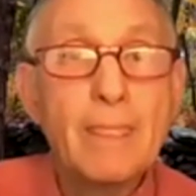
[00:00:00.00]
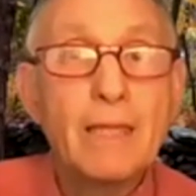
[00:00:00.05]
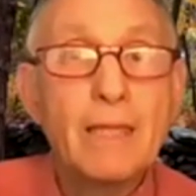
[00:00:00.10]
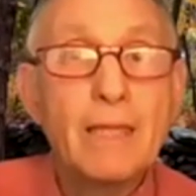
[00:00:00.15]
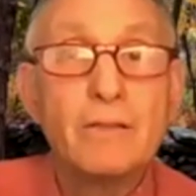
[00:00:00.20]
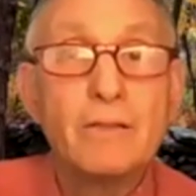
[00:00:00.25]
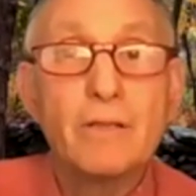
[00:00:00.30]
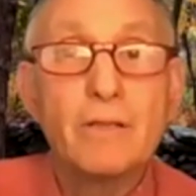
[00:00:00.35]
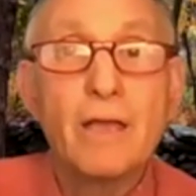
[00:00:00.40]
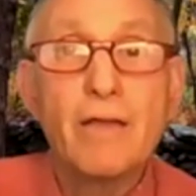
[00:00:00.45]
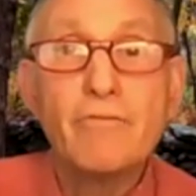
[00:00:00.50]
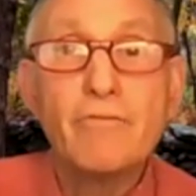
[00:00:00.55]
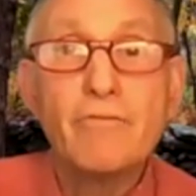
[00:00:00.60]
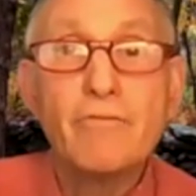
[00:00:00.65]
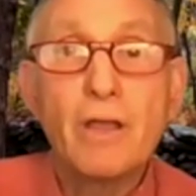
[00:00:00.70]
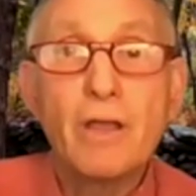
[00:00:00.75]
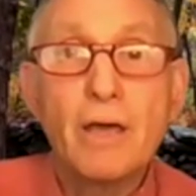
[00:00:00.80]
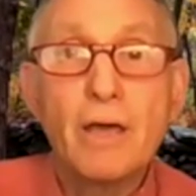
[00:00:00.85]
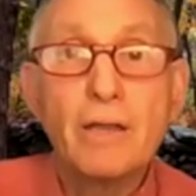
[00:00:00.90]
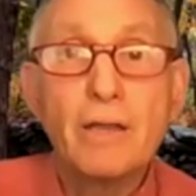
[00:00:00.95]
I've
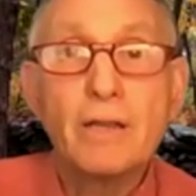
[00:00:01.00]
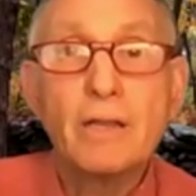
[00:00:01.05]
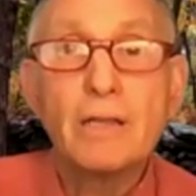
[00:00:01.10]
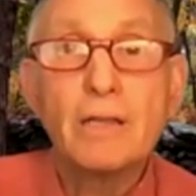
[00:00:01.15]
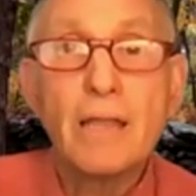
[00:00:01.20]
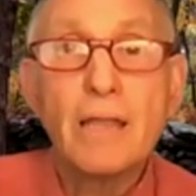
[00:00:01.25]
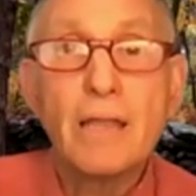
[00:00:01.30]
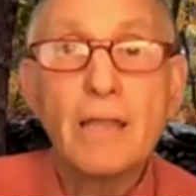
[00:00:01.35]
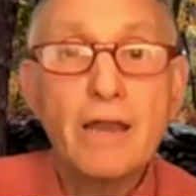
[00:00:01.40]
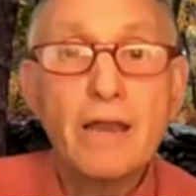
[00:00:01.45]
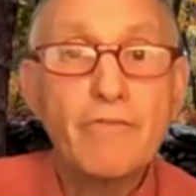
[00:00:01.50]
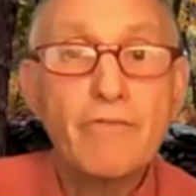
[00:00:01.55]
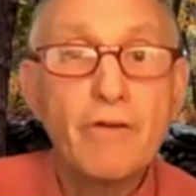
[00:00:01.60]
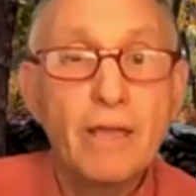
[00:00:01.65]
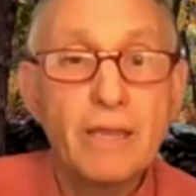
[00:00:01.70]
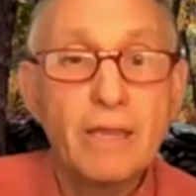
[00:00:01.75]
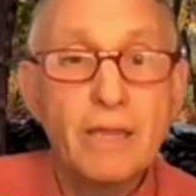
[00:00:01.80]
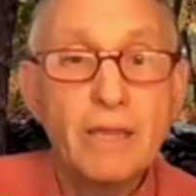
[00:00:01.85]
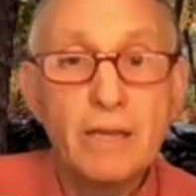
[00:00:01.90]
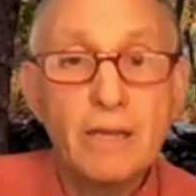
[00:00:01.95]
done a lot of
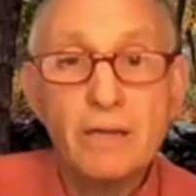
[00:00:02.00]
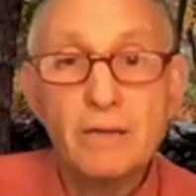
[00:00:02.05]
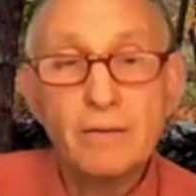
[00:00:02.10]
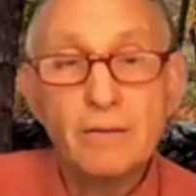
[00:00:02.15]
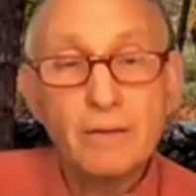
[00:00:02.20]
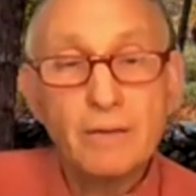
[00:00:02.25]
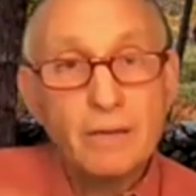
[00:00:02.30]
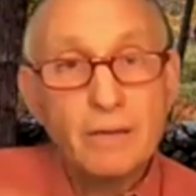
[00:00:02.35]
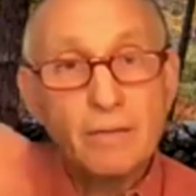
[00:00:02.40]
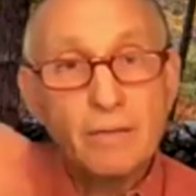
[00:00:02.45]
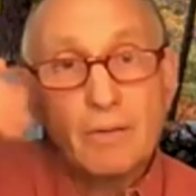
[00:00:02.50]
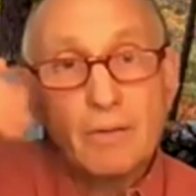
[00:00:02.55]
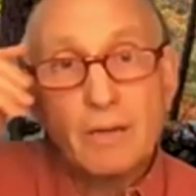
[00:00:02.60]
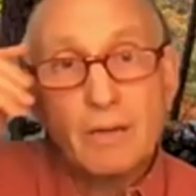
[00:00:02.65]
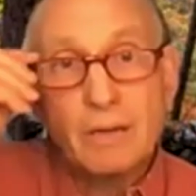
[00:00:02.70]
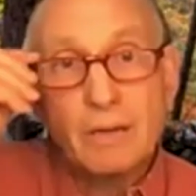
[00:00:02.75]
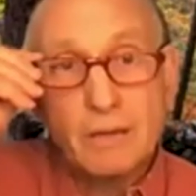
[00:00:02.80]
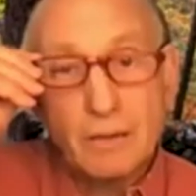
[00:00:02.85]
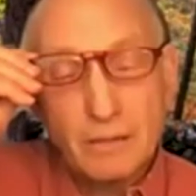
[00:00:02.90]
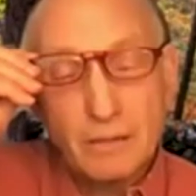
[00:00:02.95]
hiking in
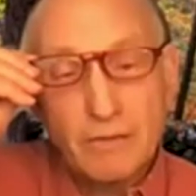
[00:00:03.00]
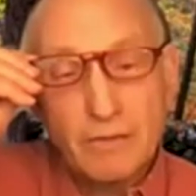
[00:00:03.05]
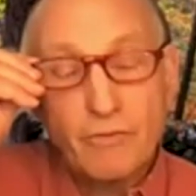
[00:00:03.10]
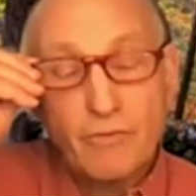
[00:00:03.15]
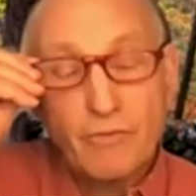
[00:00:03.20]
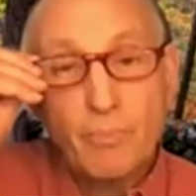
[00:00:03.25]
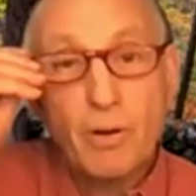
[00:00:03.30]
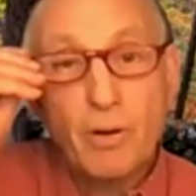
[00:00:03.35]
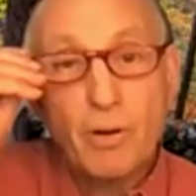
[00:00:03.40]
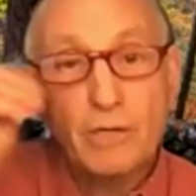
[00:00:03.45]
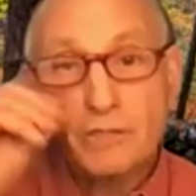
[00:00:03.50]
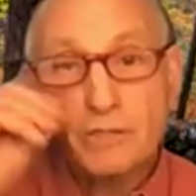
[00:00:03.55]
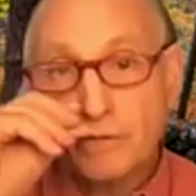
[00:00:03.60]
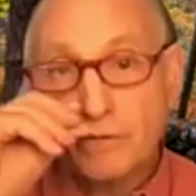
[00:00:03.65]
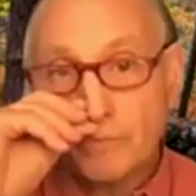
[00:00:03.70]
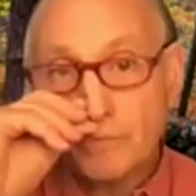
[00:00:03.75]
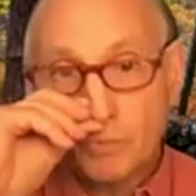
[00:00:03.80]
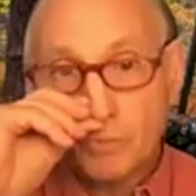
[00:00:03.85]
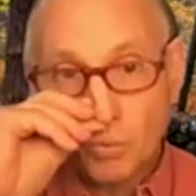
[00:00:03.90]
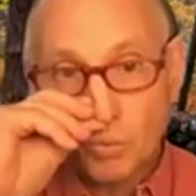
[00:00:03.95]
different parts of
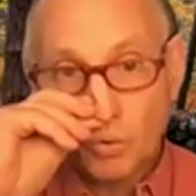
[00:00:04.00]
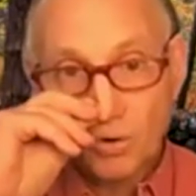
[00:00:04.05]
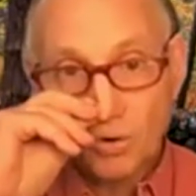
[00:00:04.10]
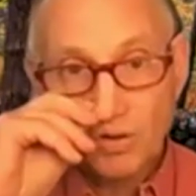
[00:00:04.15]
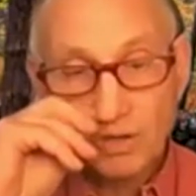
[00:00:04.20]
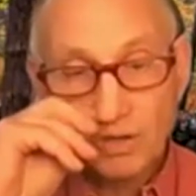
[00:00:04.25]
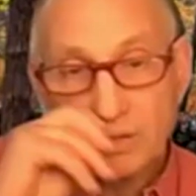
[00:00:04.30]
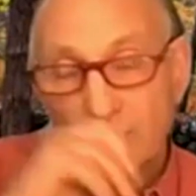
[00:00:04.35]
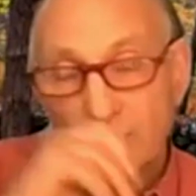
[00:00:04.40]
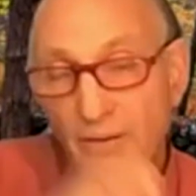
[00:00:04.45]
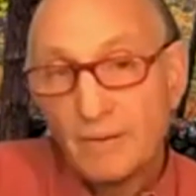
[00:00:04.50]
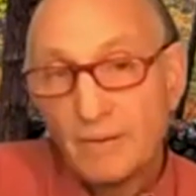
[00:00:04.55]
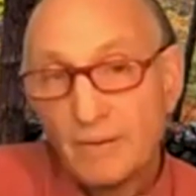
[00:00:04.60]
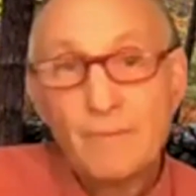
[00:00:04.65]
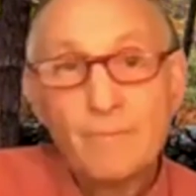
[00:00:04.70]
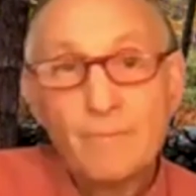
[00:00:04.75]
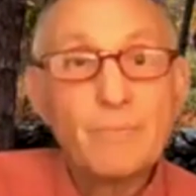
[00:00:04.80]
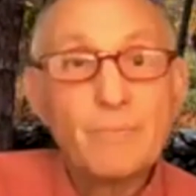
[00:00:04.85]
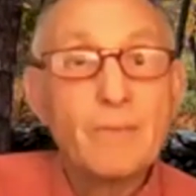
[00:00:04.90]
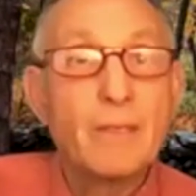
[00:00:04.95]
the world
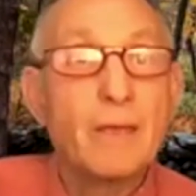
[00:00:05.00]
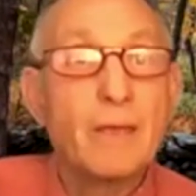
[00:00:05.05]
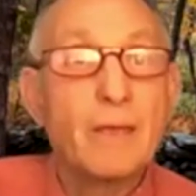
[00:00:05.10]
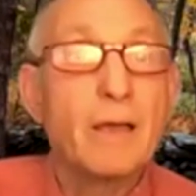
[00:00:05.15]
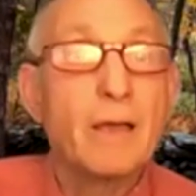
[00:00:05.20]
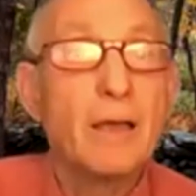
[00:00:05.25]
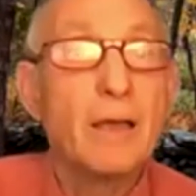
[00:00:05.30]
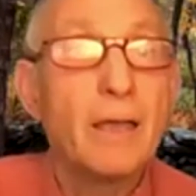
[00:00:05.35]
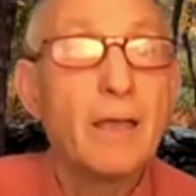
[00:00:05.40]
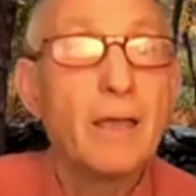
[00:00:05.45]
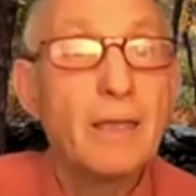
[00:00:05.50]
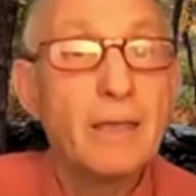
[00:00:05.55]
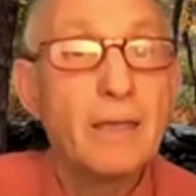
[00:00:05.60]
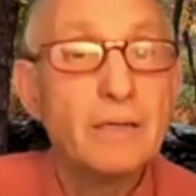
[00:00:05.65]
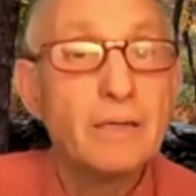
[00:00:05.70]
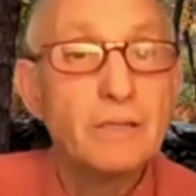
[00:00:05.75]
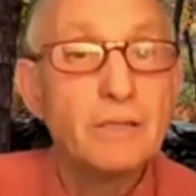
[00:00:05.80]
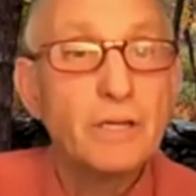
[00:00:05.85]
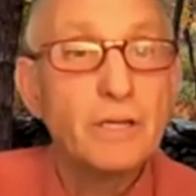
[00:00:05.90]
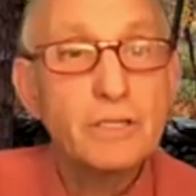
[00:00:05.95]
uh, and
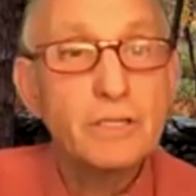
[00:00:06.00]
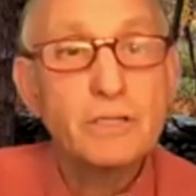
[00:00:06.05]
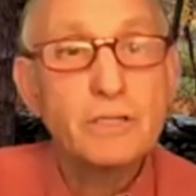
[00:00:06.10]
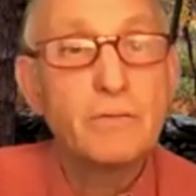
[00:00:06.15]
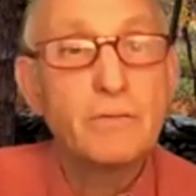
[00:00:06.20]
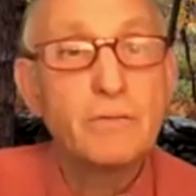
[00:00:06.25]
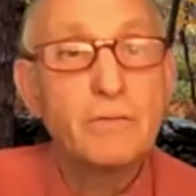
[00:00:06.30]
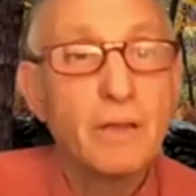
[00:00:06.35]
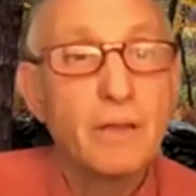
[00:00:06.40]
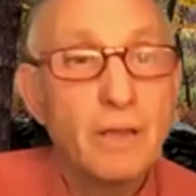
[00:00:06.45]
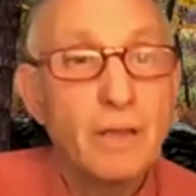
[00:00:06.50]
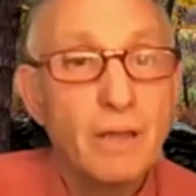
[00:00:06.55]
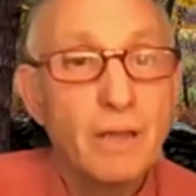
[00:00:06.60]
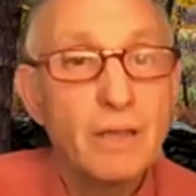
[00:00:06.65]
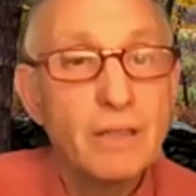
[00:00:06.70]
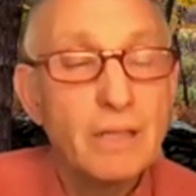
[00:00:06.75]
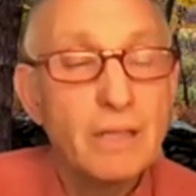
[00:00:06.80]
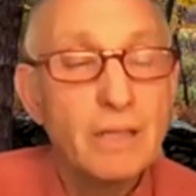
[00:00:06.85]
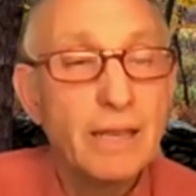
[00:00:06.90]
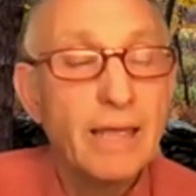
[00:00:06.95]
just uh, in
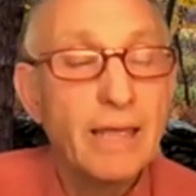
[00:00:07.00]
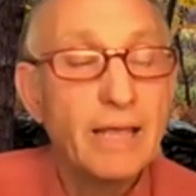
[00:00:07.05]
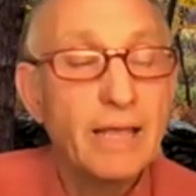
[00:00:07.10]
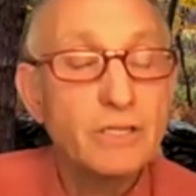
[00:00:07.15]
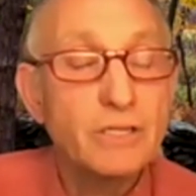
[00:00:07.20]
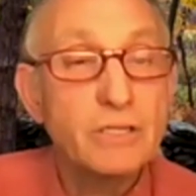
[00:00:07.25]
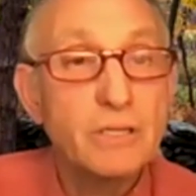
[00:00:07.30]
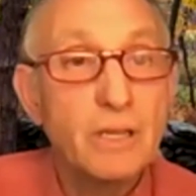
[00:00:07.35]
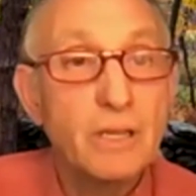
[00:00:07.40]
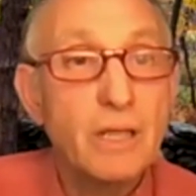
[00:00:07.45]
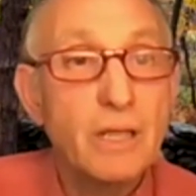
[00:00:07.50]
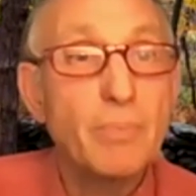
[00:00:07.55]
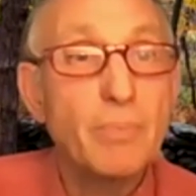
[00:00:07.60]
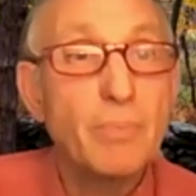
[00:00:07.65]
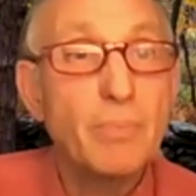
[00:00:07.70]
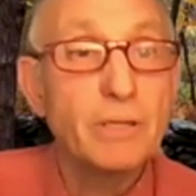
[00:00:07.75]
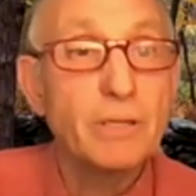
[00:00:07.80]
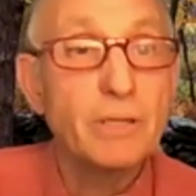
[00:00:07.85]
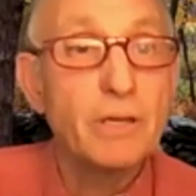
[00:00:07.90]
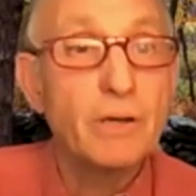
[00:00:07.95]
the last couple
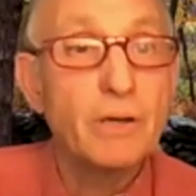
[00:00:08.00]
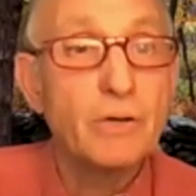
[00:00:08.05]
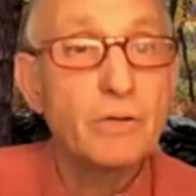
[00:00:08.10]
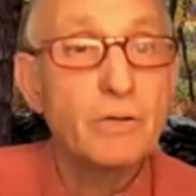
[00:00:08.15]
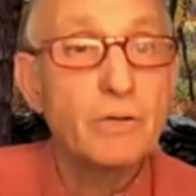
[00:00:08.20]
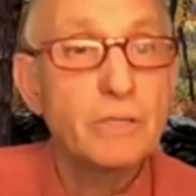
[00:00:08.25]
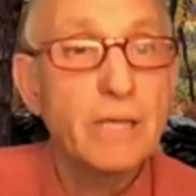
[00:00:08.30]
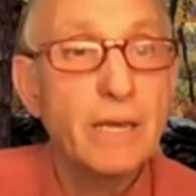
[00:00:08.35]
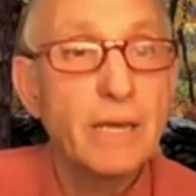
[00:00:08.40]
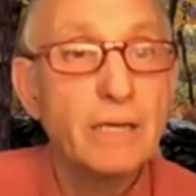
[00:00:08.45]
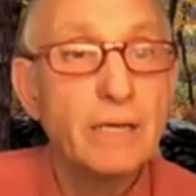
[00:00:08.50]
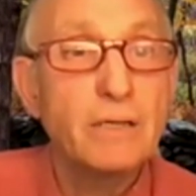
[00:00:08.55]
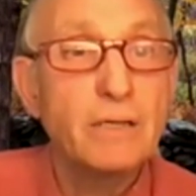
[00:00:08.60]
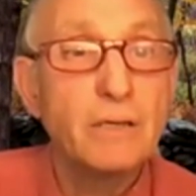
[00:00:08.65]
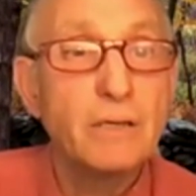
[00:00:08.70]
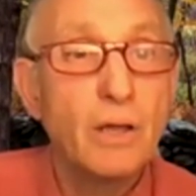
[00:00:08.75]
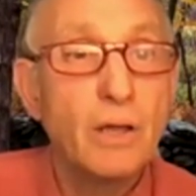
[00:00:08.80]
of years, getting to know